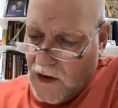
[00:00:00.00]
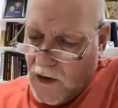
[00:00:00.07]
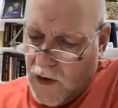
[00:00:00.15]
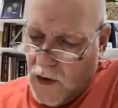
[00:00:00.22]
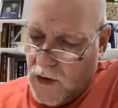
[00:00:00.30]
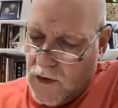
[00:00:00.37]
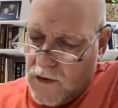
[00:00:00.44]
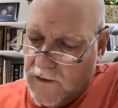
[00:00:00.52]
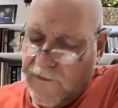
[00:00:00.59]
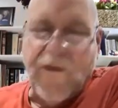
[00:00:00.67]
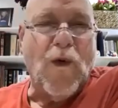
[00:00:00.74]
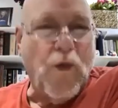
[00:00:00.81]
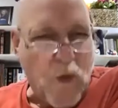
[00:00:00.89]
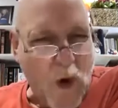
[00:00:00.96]
who
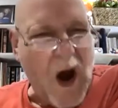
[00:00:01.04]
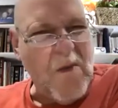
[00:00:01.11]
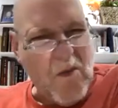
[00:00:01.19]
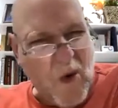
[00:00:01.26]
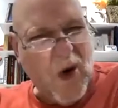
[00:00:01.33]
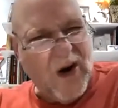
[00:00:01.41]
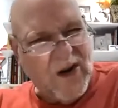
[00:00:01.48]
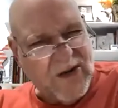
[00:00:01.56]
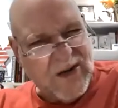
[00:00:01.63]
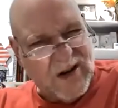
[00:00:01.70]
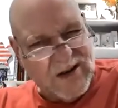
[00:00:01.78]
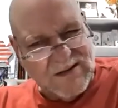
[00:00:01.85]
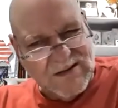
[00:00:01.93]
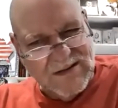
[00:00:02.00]
for one
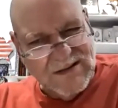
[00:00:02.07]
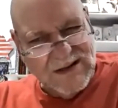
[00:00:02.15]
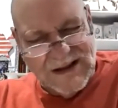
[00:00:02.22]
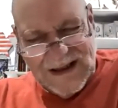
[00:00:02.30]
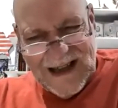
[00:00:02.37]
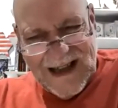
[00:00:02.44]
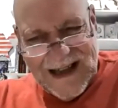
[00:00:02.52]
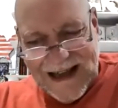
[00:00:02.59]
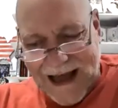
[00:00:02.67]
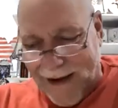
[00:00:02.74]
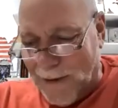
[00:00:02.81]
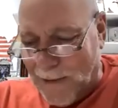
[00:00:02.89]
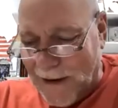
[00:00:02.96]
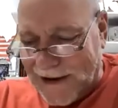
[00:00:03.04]
morsel, I
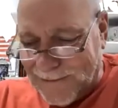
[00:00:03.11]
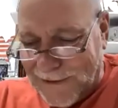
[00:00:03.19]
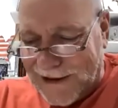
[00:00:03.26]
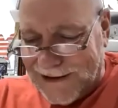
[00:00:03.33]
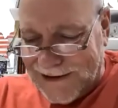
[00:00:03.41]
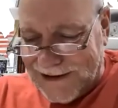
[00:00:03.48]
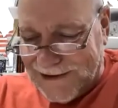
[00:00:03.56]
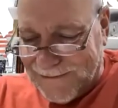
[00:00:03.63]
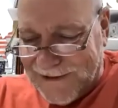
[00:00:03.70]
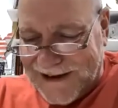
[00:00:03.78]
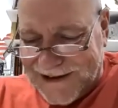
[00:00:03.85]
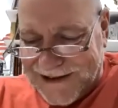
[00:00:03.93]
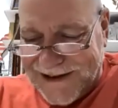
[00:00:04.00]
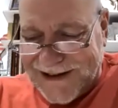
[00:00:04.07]
mean,
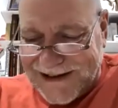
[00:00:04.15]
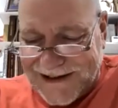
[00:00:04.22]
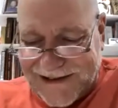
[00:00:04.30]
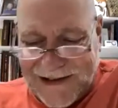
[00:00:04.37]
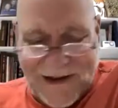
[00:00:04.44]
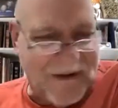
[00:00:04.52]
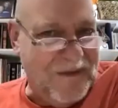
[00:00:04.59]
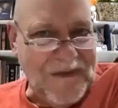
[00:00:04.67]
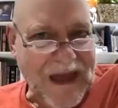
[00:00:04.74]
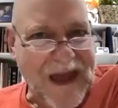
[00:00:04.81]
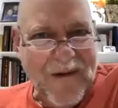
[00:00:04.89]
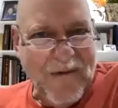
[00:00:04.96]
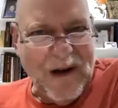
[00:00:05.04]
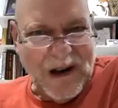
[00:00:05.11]
we could look at this and go,
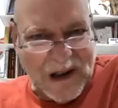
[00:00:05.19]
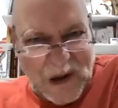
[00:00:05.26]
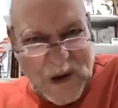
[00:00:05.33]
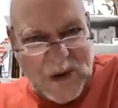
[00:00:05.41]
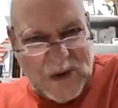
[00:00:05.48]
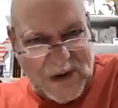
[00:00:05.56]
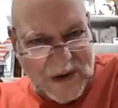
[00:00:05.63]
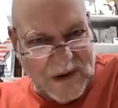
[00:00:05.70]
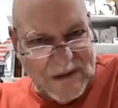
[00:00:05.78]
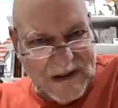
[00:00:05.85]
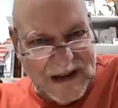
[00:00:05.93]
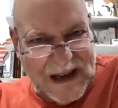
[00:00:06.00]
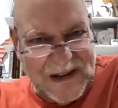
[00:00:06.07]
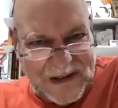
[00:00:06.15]
what a loser,
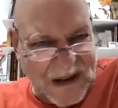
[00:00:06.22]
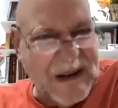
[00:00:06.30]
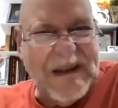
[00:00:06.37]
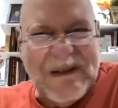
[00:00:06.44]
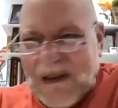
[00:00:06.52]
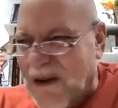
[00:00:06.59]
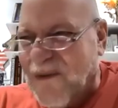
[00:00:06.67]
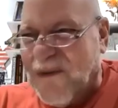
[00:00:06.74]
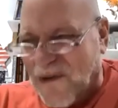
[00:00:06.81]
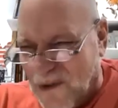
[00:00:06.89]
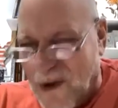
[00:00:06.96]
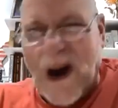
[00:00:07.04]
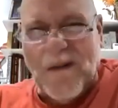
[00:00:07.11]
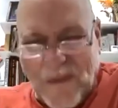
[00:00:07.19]
Esau. You know, for
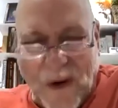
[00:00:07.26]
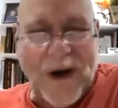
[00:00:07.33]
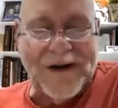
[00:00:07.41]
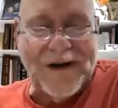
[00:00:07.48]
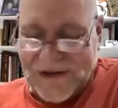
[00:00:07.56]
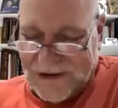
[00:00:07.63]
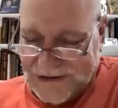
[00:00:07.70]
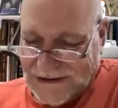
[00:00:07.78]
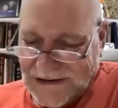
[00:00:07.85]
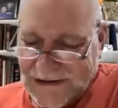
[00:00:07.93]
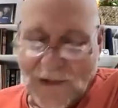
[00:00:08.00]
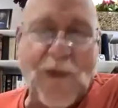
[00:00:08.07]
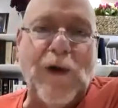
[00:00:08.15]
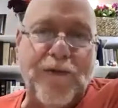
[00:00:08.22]
one morsel,
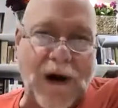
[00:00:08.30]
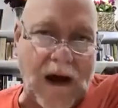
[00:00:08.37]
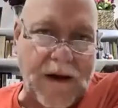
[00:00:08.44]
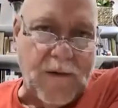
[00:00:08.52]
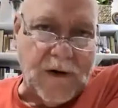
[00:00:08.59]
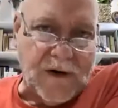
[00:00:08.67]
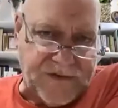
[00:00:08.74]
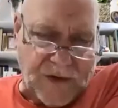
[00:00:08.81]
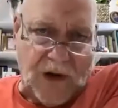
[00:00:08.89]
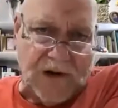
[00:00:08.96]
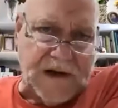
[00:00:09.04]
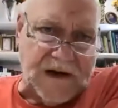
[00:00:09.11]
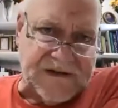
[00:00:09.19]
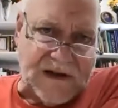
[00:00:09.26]
we probably would have
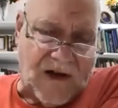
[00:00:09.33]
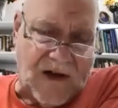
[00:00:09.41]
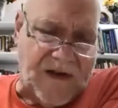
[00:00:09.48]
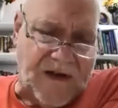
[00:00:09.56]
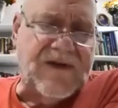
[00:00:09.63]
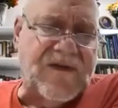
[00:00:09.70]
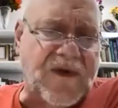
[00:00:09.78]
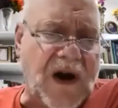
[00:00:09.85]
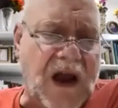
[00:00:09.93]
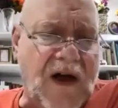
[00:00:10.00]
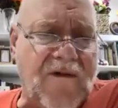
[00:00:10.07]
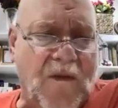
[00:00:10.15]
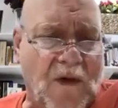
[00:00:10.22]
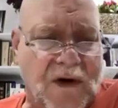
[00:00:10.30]
sold our salvation for
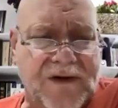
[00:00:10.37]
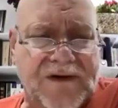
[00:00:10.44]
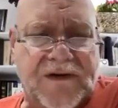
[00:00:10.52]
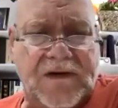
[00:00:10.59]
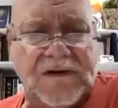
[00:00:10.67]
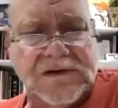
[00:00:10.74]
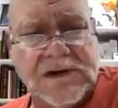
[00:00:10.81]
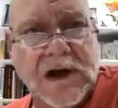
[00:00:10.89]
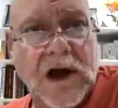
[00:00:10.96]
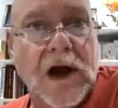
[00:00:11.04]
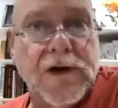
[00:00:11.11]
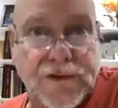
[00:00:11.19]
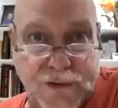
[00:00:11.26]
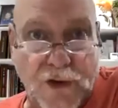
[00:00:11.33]
half a morsel,
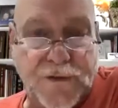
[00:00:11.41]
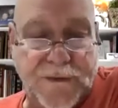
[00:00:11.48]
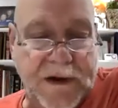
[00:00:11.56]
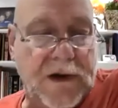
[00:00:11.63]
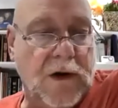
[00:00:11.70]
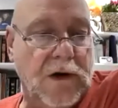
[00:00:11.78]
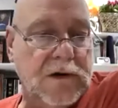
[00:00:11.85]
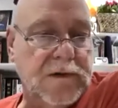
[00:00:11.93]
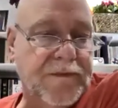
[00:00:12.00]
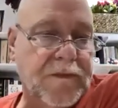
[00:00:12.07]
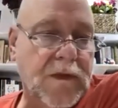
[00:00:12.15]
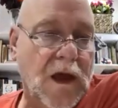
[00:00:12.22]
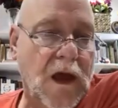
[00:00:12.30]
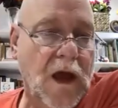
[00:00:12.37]
truth be told.
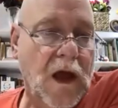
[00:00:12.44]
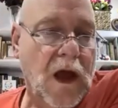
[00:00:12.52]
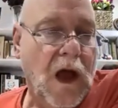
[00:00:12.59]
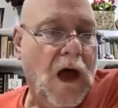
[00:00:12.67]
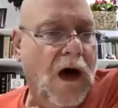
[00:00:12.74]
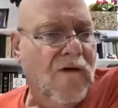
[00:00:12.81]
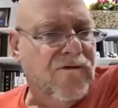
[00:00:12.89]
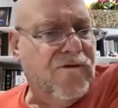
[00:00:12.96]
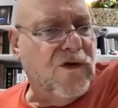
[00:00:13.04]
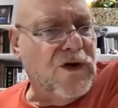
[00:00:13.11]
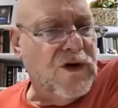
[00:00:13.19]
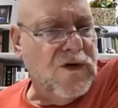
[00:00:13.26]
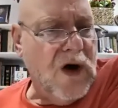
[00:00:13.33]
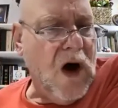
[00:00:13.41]

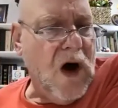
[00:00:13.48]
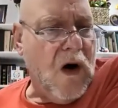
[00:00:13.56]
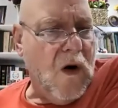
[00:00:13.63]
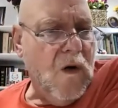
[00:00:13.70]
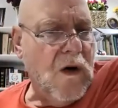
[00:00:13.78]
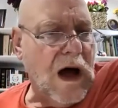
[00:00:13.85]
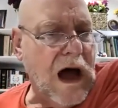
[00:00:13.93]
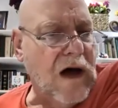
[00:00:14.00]
For you know